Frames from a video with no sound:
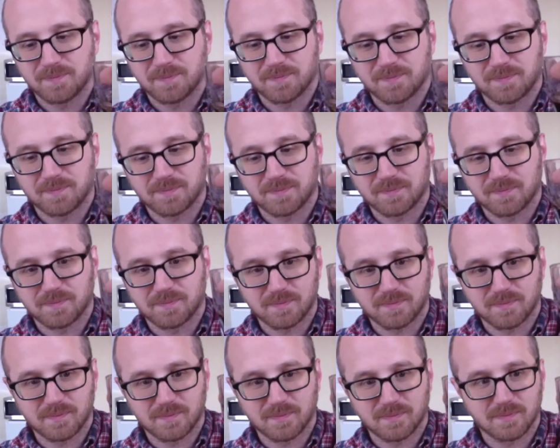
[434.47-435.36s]
the head?
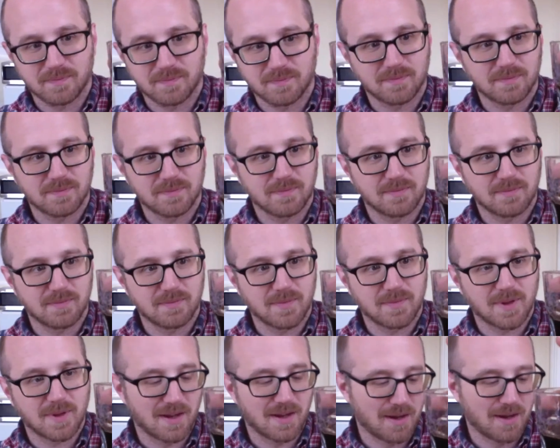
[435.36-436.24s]

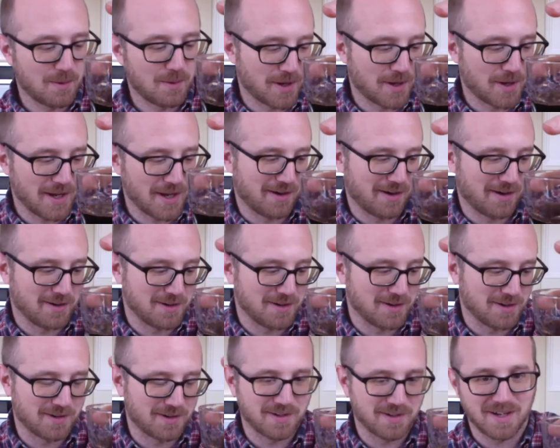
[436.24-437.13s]
Oh, I don't know. You
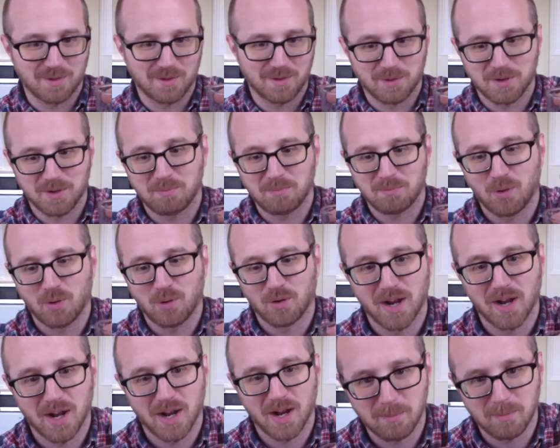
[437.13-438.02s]
don't get it when you pour it
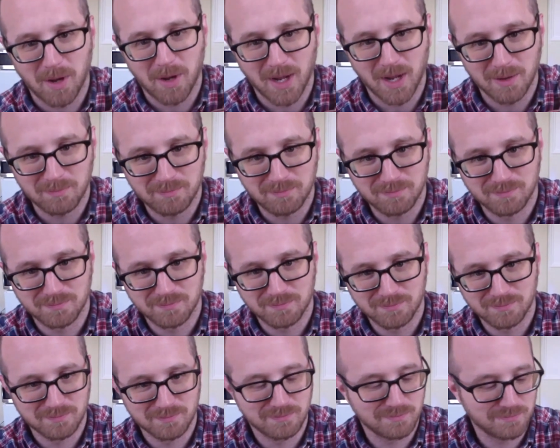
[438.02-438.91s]
out of my
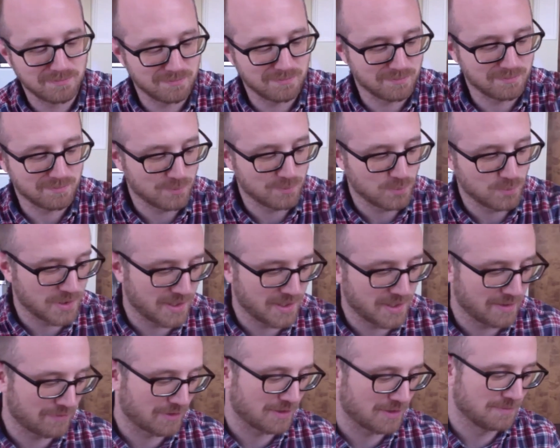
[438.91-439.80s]
whatever.